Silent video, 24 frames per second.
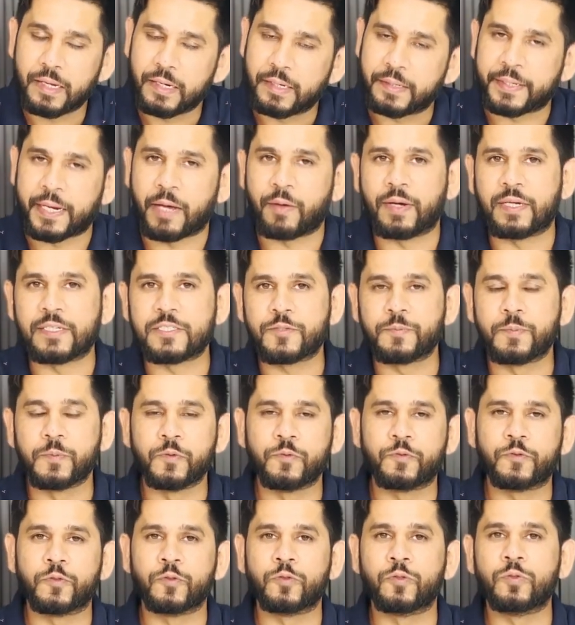Now let's
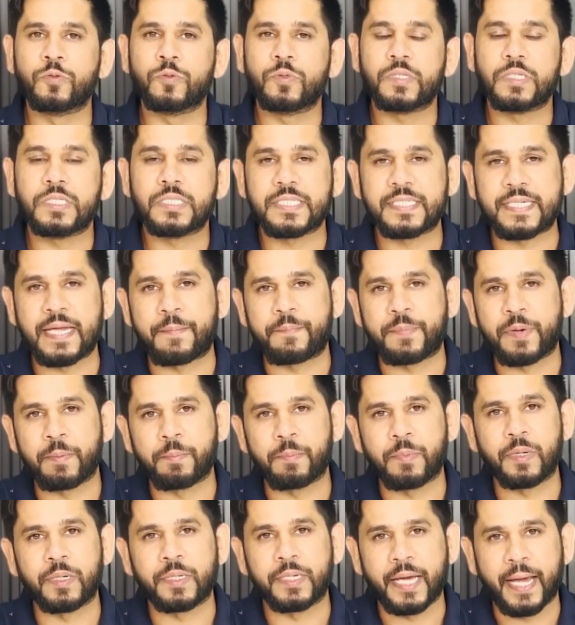move to step
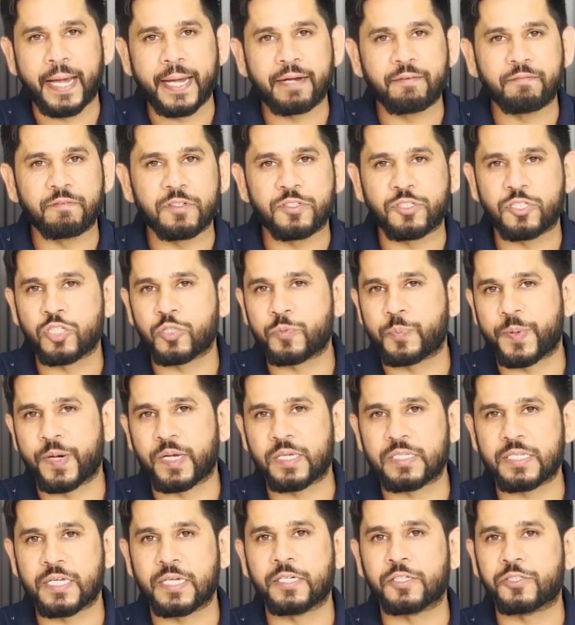number 9, which is
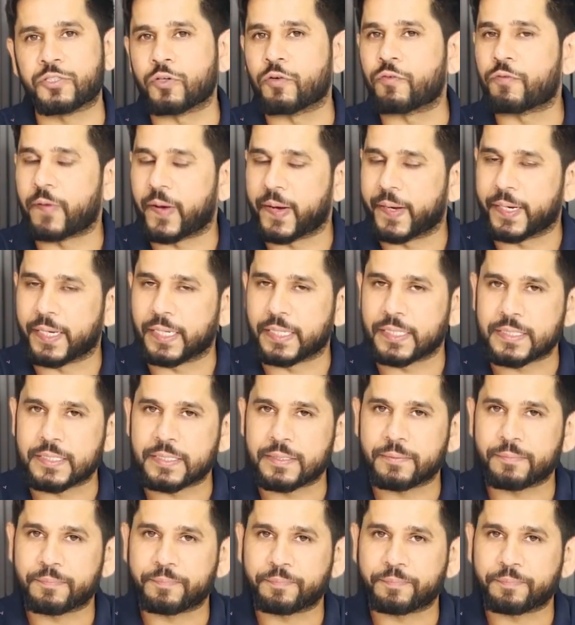present your findings.